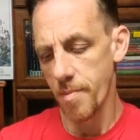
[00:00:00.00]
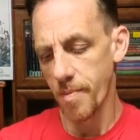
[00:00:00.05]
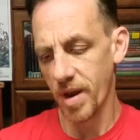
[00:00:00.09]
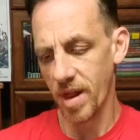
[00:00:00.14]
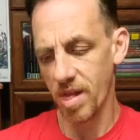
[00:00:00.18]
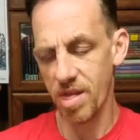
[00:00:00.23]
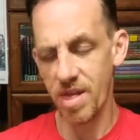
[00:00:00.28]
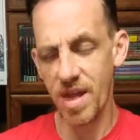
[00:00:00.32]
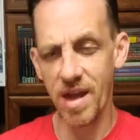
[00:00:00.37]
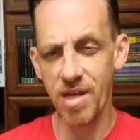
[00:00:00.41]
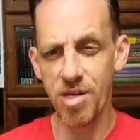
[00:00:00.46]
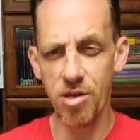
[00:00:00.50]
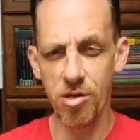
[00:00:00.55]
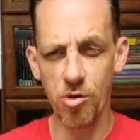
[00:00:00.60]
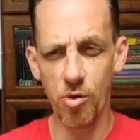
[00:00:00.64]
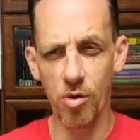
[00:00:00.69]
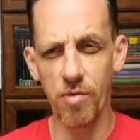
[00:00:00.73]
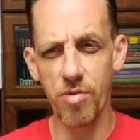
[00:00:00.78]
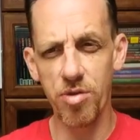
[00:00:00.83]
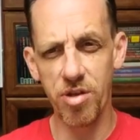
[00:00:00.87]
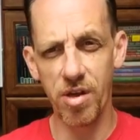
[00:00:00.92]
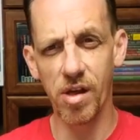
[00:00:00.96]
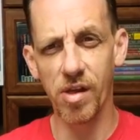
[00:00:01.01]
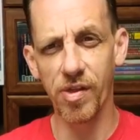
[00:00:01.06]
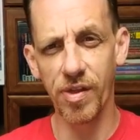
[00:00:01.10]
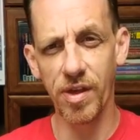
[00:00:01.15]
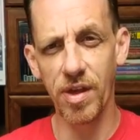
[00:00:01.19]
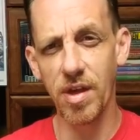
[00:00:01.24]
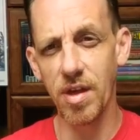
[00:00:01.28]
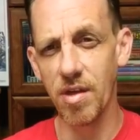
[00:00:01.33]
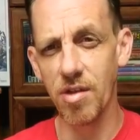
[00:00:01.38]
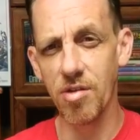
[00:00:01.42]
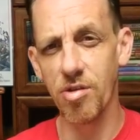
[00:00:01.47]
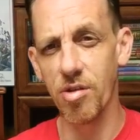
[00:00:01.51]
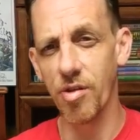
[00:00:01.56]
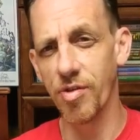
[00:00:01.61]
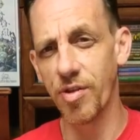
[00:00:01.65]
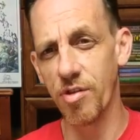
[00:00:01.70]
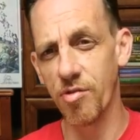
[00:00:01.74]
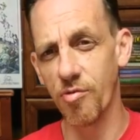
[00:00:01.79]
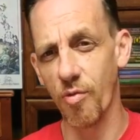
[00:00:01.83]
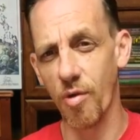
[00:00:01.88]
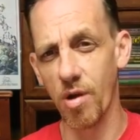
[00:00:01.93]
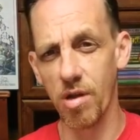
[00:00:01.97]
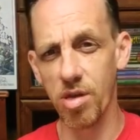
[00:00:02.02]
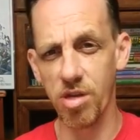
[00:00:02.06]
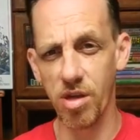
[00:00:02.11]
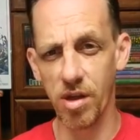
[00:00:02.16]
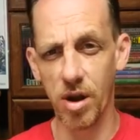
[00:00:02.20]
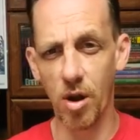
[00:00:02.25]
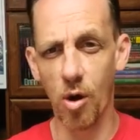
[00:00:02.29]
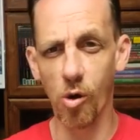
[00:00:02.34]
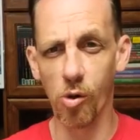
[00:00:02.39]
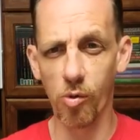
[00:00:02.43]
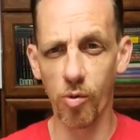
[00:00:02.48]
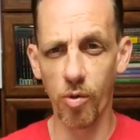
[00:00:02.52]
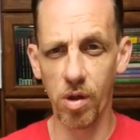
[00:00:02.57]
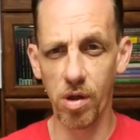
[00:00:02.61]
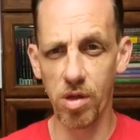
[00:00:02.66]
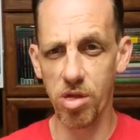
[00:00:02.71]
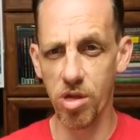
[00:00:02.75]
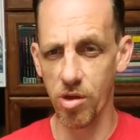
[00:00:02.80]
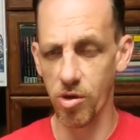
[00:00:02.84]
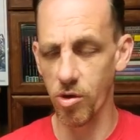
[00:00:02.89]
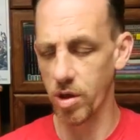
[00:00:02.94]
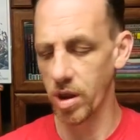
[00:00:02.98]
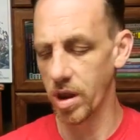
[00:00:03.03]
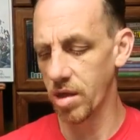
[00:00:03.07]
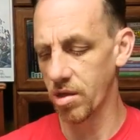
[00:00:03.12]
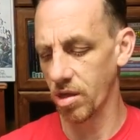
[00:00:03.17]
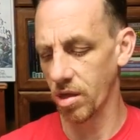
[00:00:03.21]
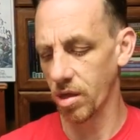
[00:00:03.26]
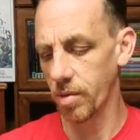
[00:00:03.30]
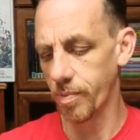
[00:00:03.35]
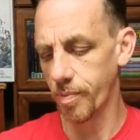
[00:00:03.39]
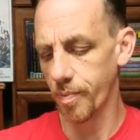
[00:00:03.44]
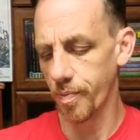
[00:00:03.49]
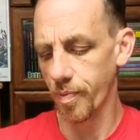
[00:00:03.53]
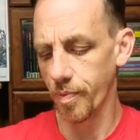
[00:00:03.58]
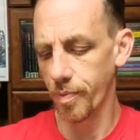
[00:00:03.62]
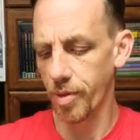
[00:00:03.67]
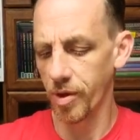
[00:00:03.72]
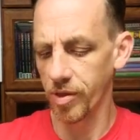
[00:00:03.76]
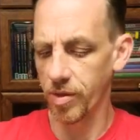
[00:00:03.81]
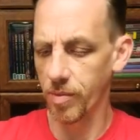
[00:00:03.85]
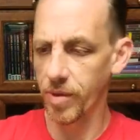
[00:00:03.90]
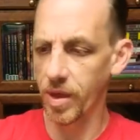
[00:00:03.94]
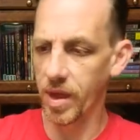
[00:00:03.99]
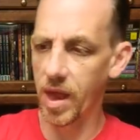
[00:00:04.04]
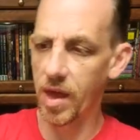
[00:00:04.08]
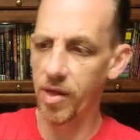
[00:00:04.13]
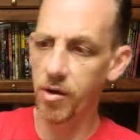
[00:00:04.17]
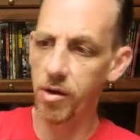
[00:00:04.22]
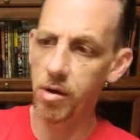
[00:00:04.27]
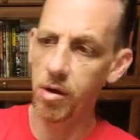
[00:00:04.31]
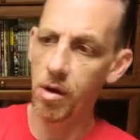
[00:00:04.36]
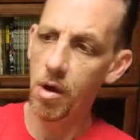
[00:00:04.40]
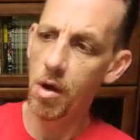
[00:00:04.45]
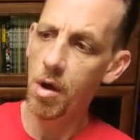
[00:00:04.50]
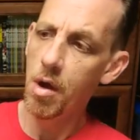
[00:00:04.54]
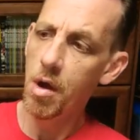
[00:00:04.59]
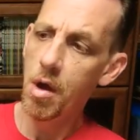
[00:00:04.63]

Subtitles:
But it's nice to sort of sell these runs and whole runs, and you can easily put them together.